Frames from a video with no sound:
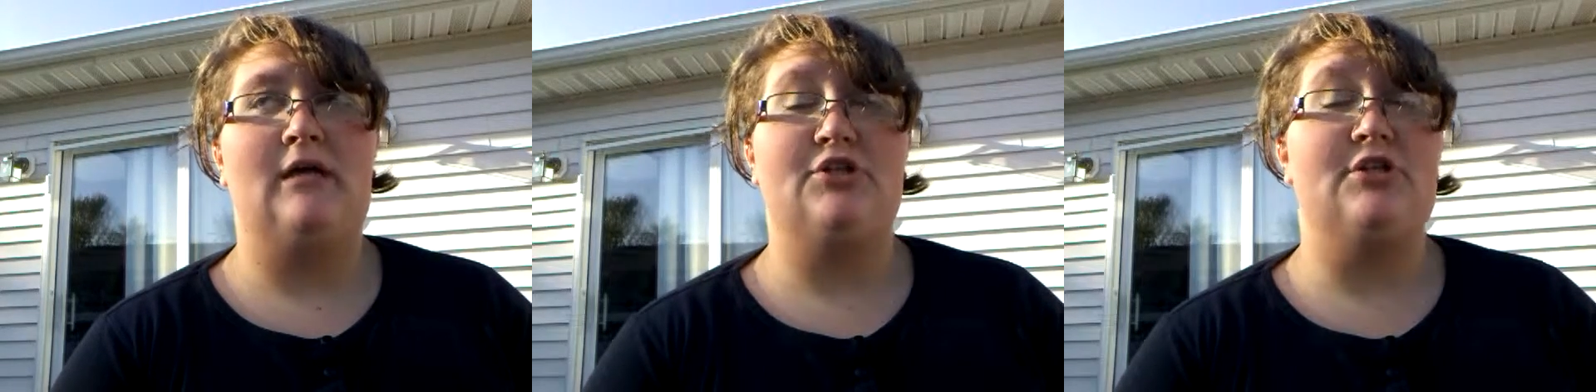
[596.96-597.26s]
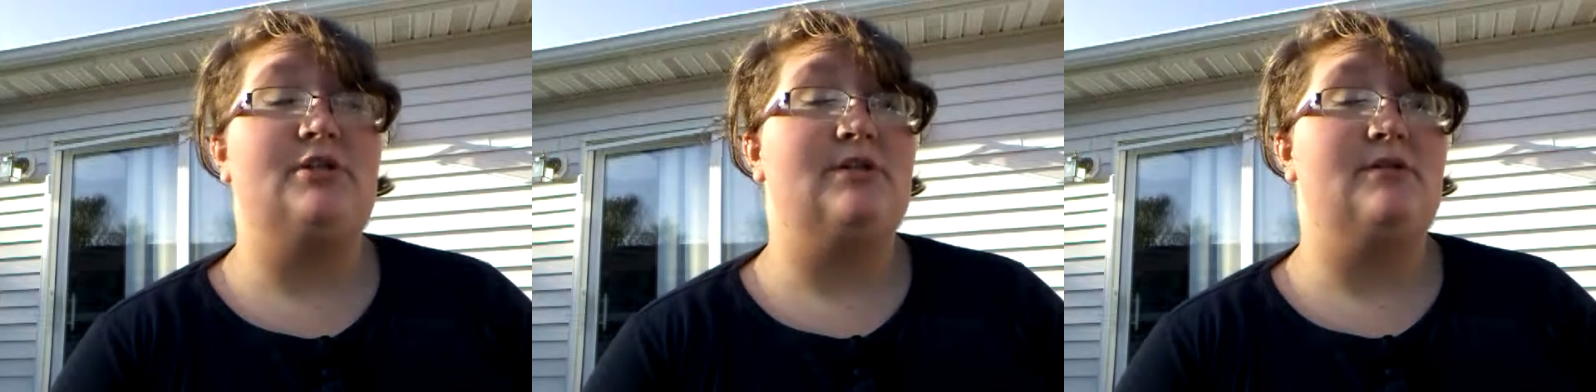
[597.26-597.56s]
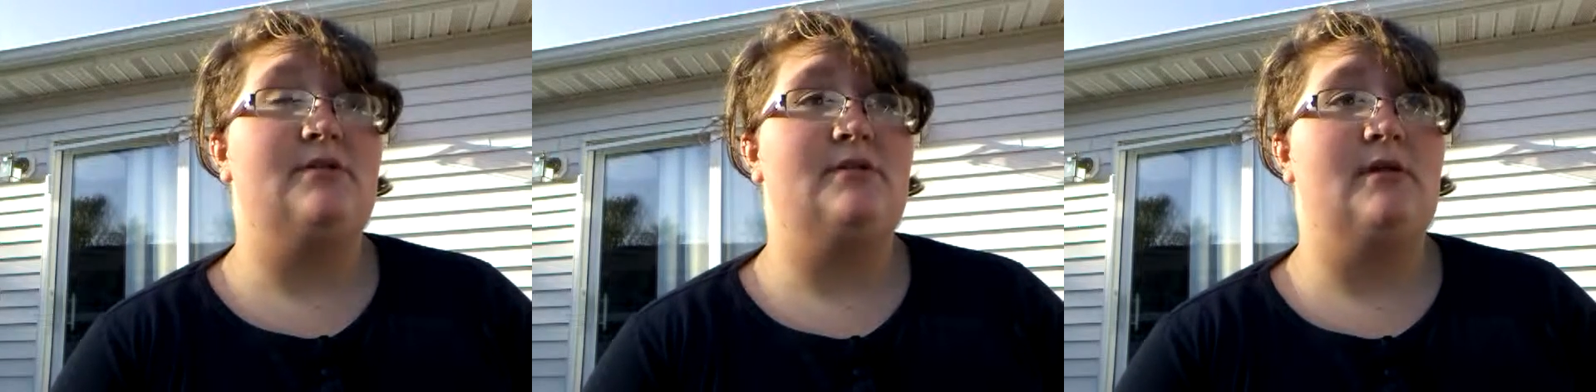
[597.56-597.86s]
gender.
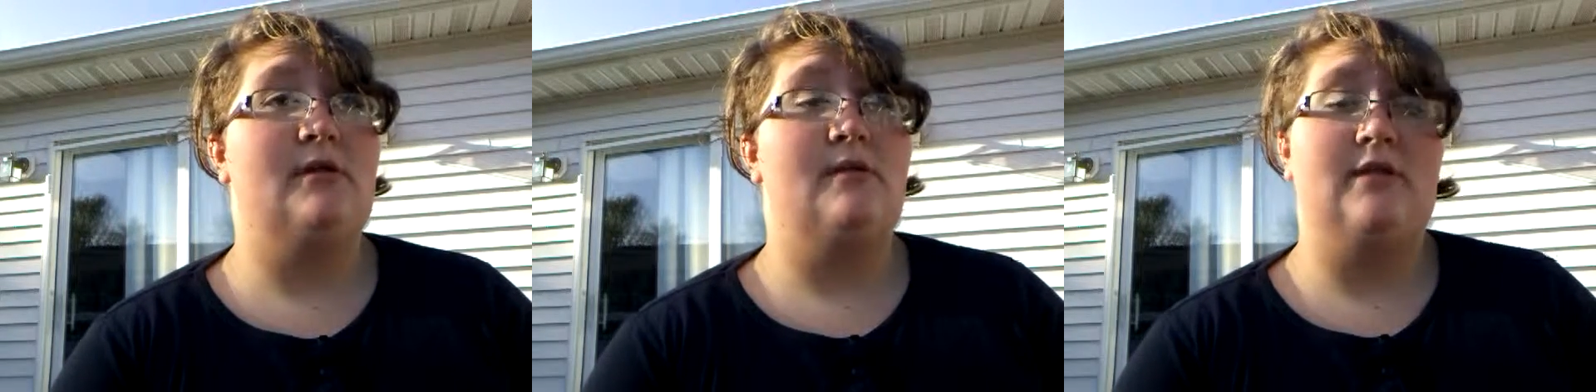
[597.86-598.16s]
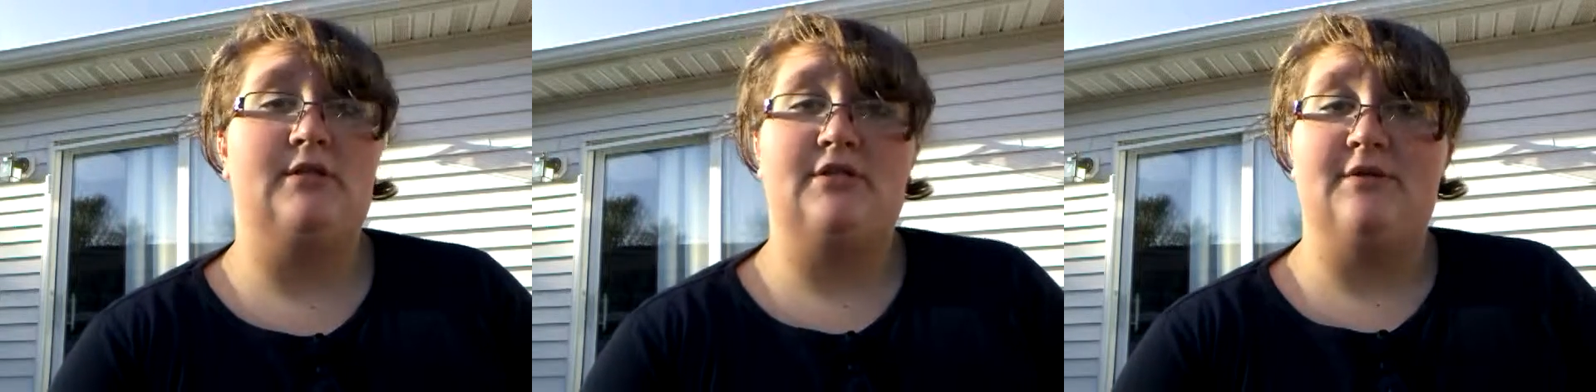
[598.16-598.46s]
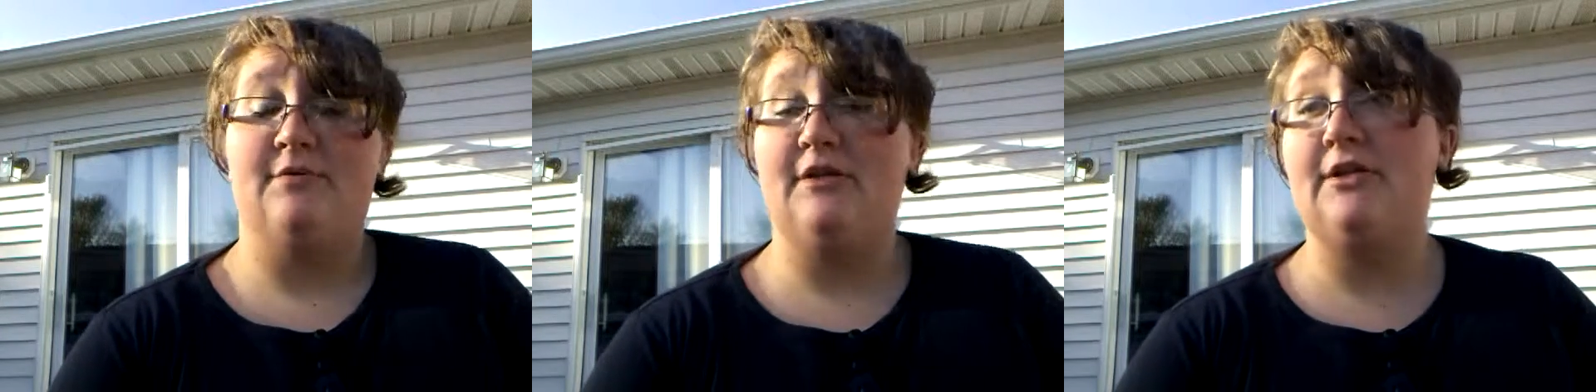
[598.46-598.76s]
They just
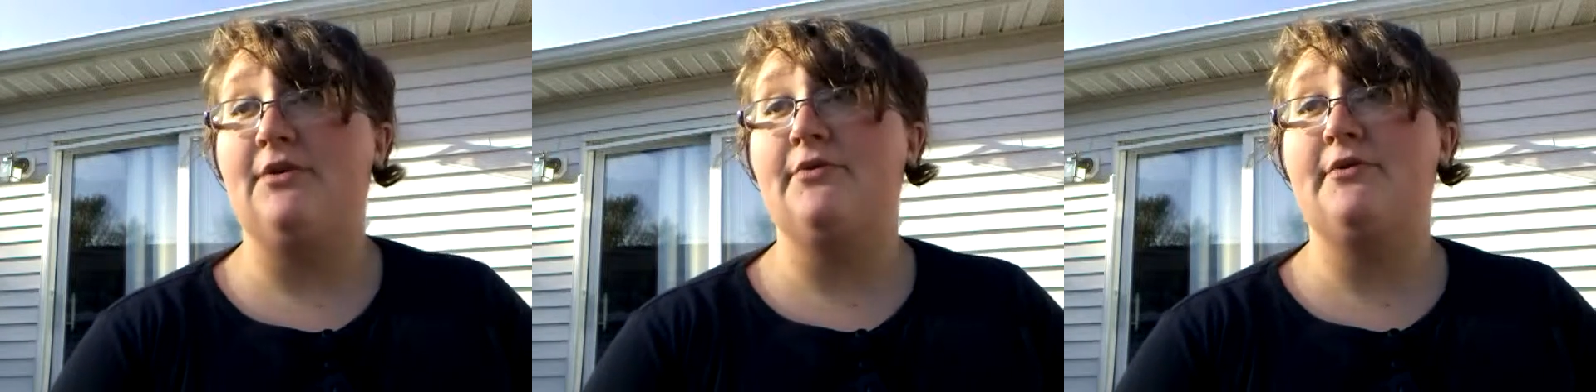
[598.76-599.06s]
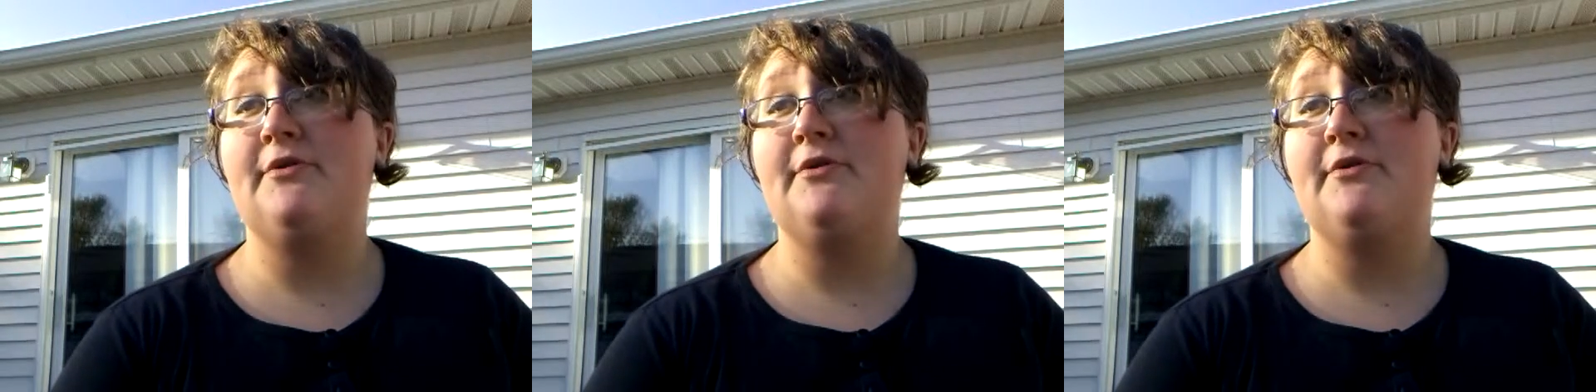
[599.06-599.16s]
simply don't.